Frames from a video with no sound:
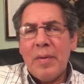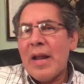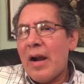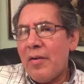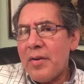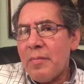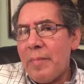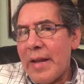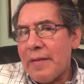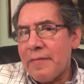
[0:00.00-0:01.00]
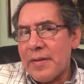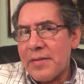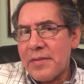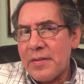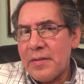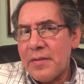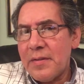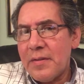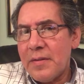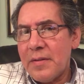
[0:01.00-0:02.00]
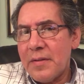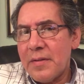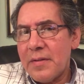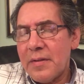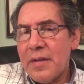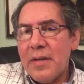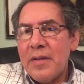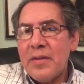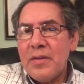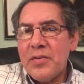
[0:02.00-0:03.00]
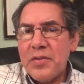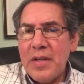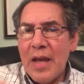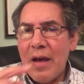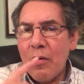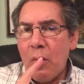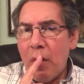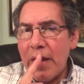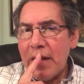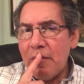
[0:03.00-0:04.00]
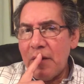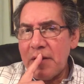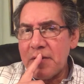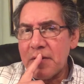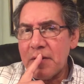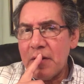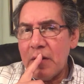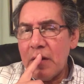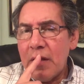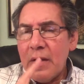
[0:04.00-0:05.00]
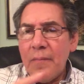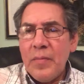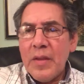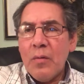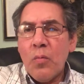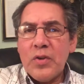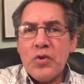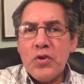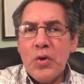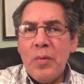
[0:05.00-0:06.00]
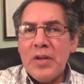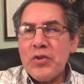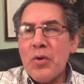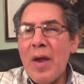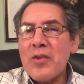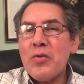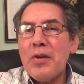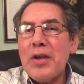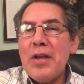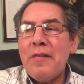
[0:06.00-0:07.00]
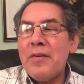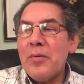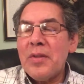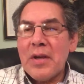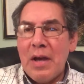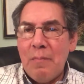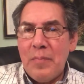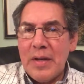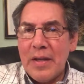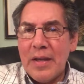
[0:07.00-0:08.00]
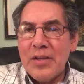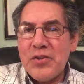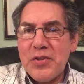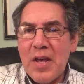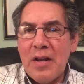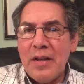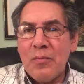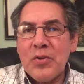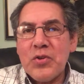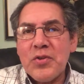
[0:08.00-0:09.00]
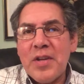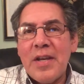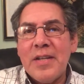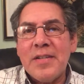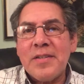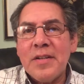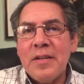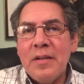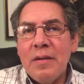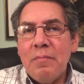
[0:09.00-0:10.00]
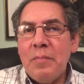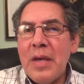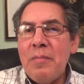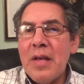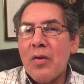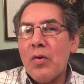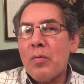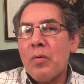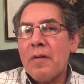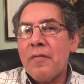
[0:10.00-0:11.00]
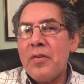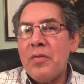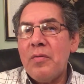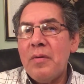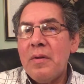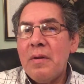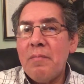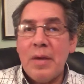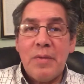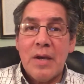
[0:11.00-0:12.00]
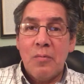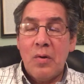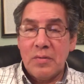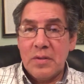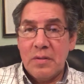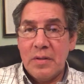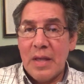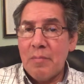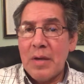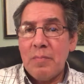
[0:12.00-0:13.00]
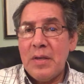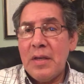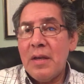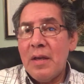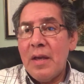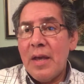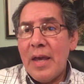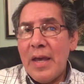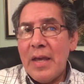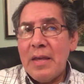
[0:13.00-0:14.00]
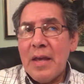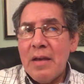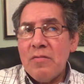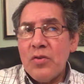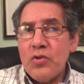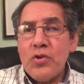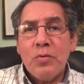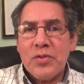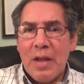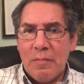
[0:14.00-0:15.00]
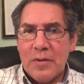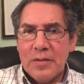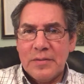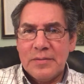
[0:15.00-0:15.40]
But how are your benefits? You see how quiet it was? What you're doing is you're actually interviewing the company, and subtly what you're saying is, maybe I'll go to work for you, maybe I won't. That might be a showstopper.